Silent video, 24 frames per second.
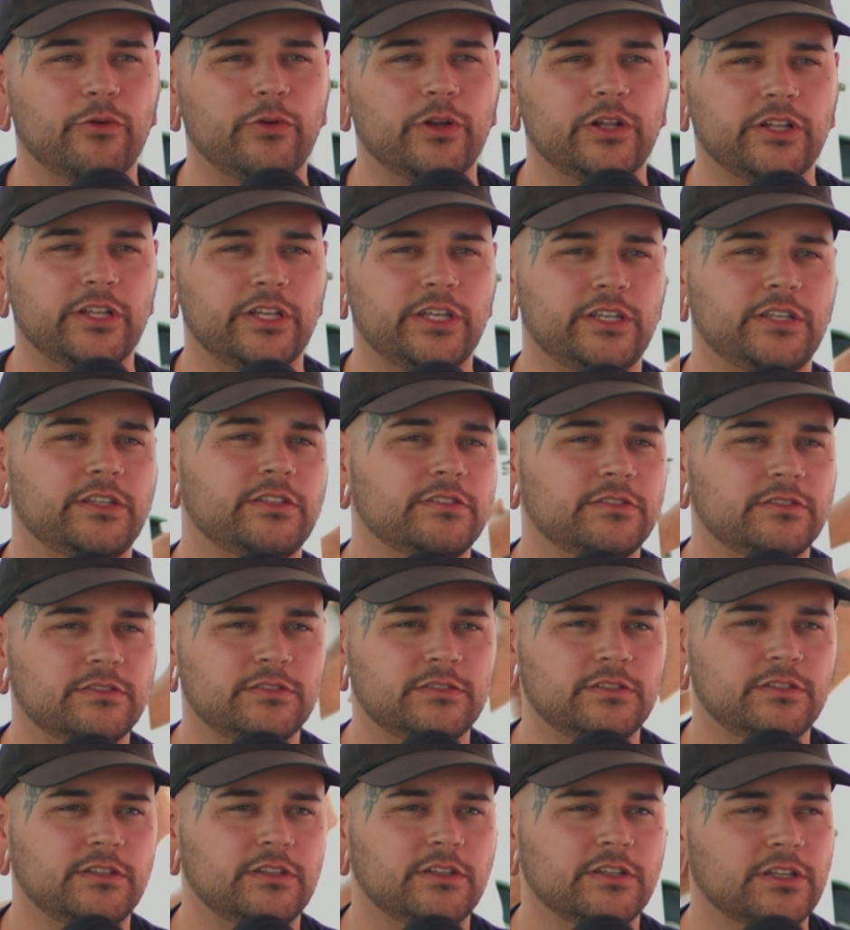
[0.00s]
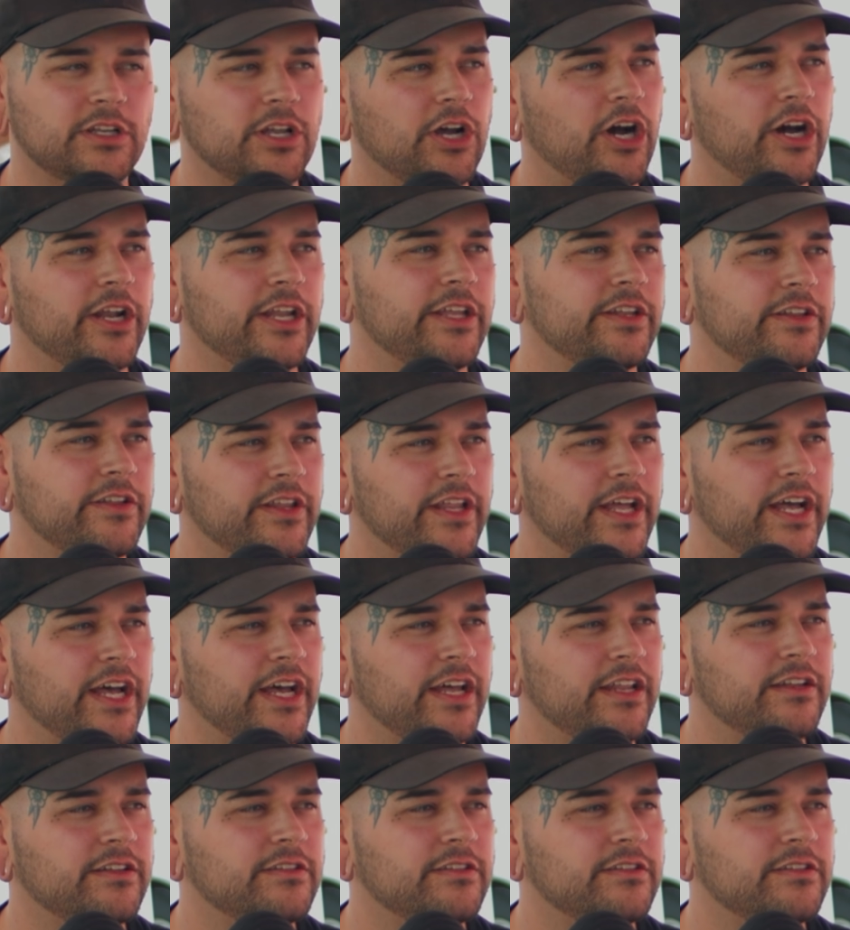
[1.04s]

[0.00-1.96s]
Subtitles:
really gone into that,